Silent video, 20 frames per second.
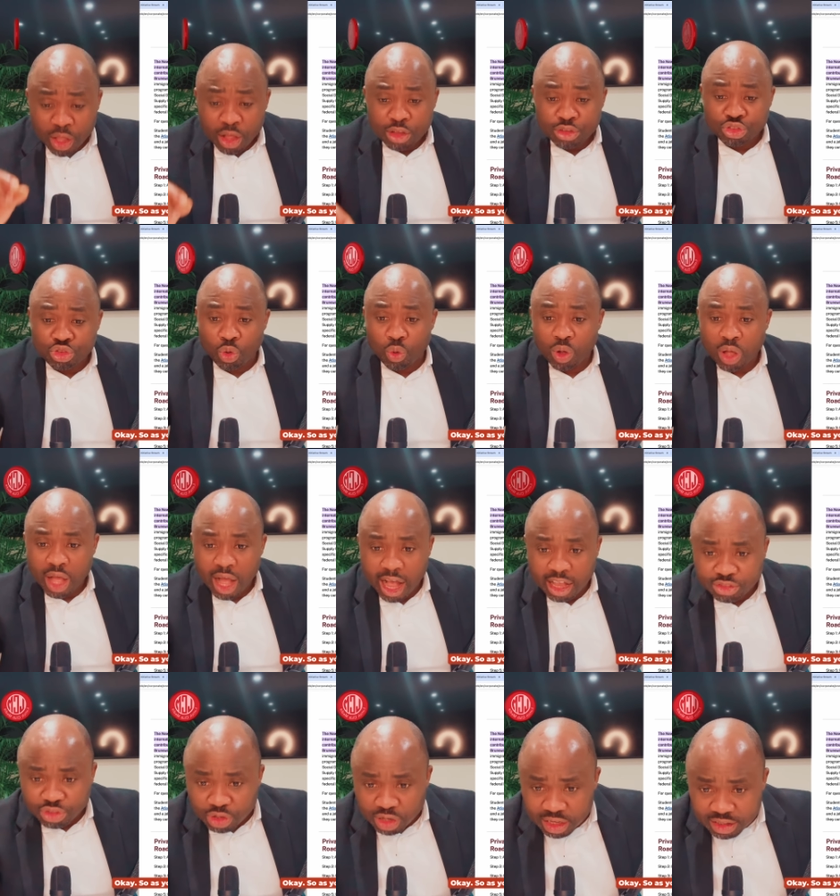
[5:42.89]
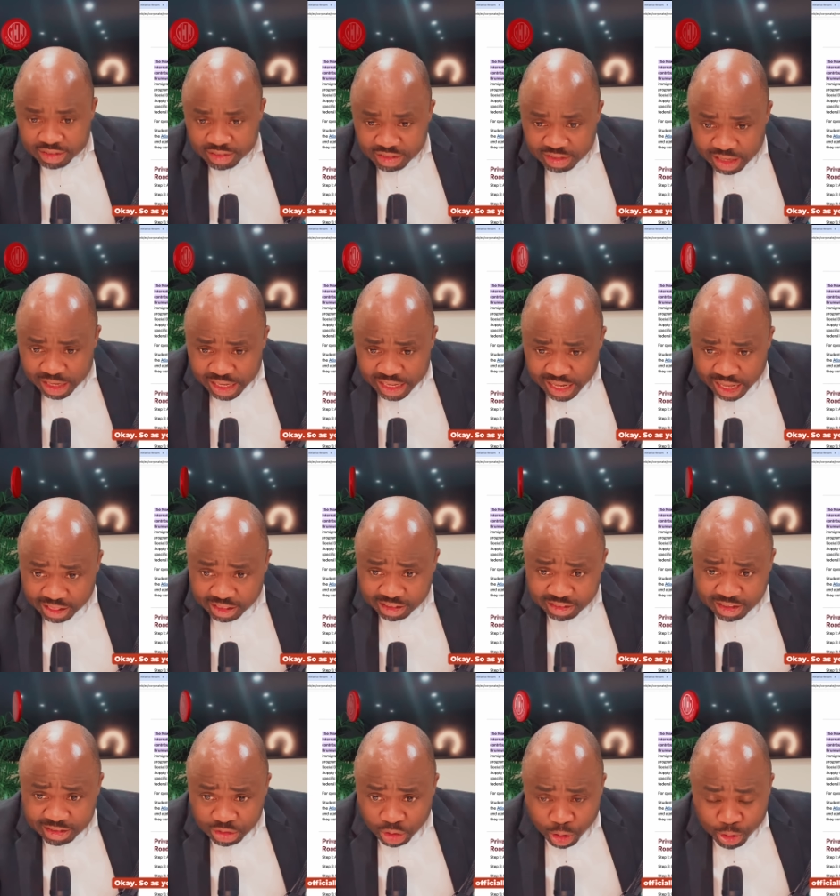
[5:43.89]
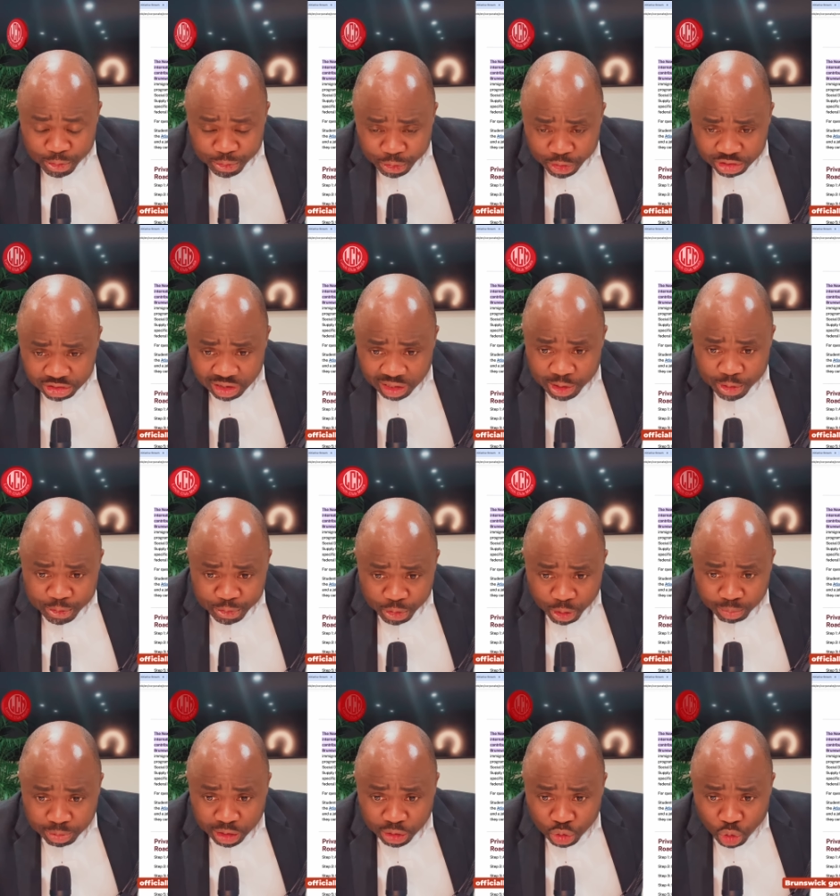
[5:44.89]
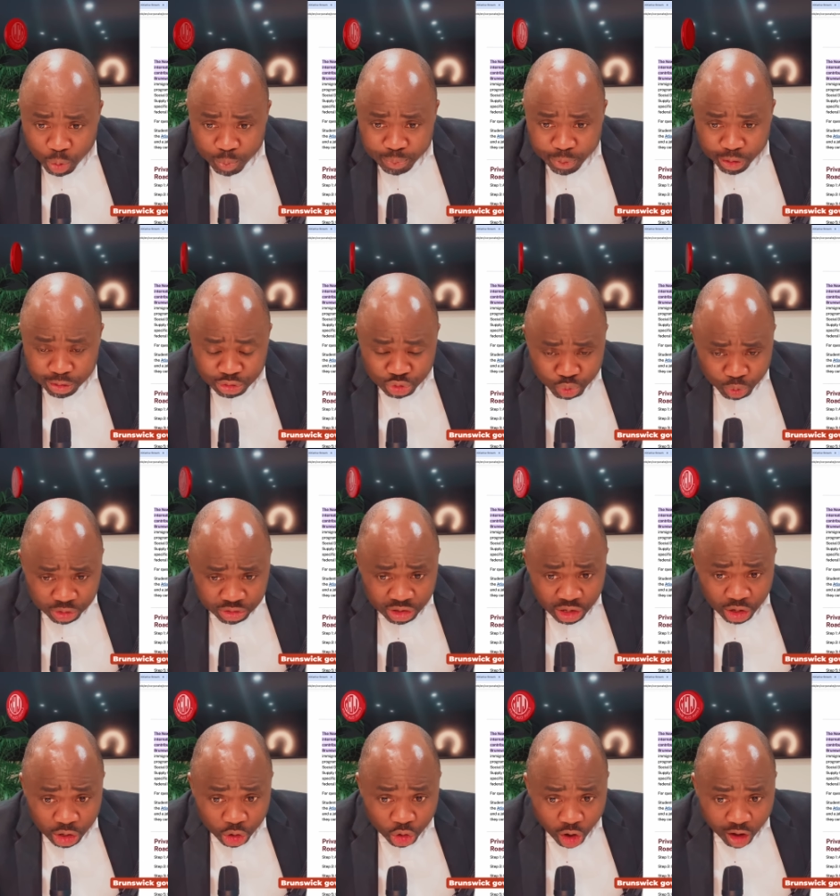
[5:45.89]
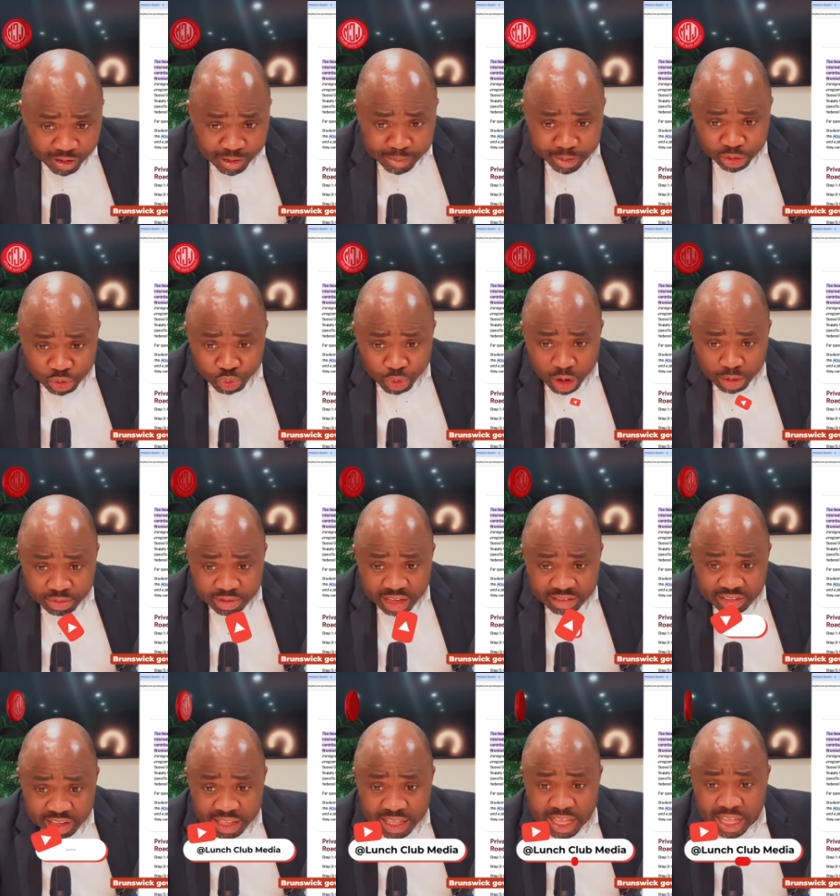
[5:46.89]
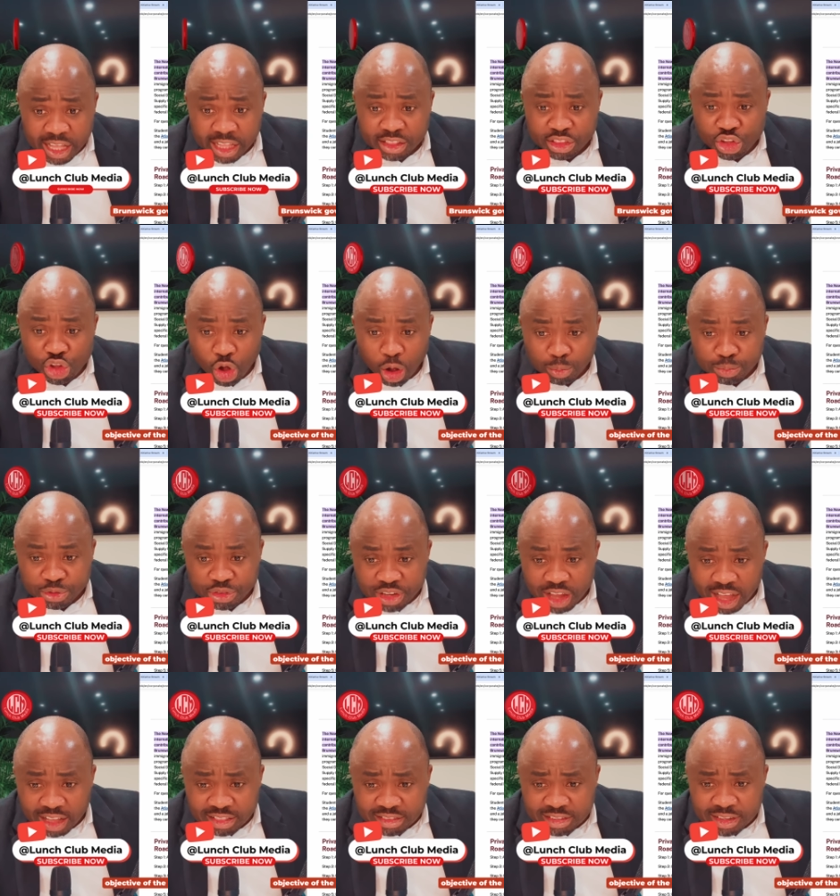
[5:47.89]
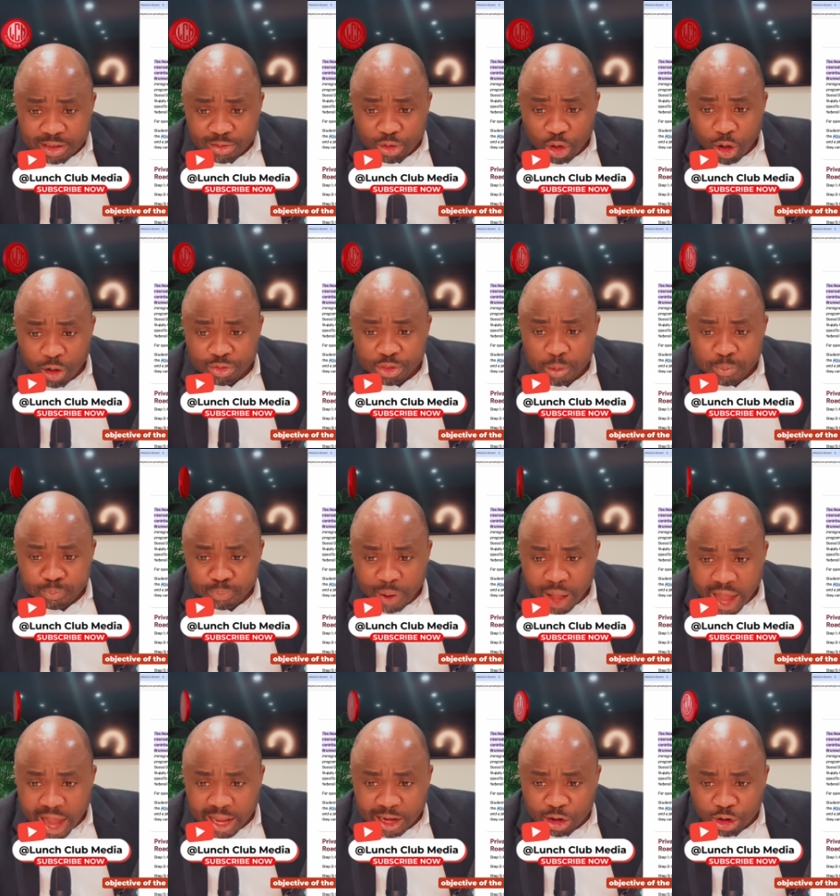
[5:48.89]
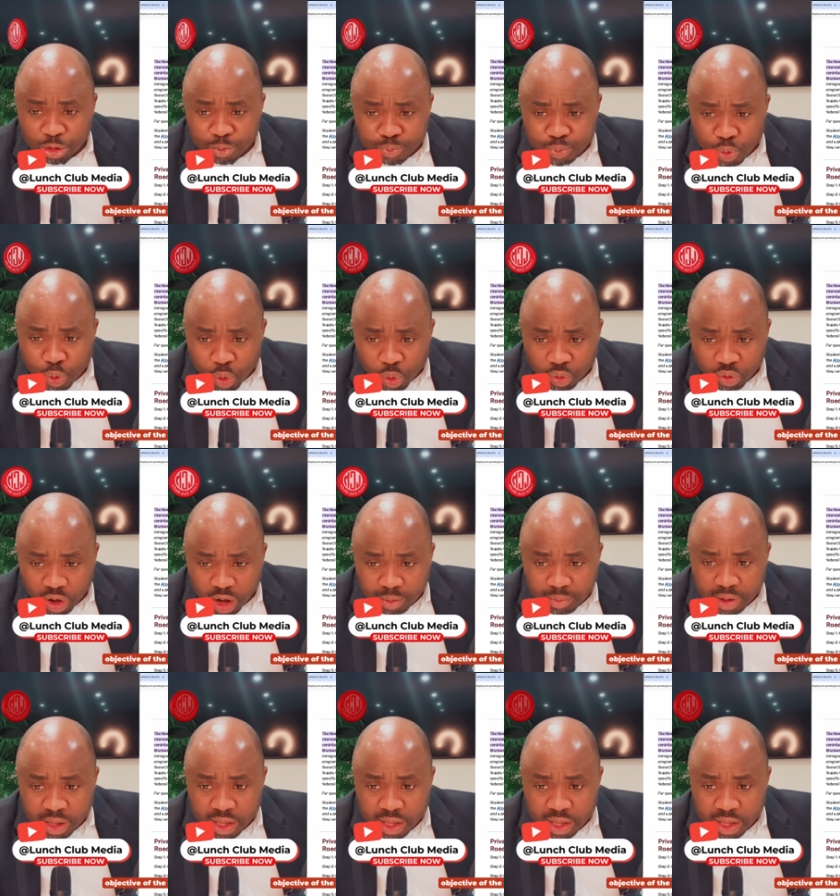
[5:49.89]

So as you can see here, this is officially from the New Brunswick government website. Say the objective of the pilot program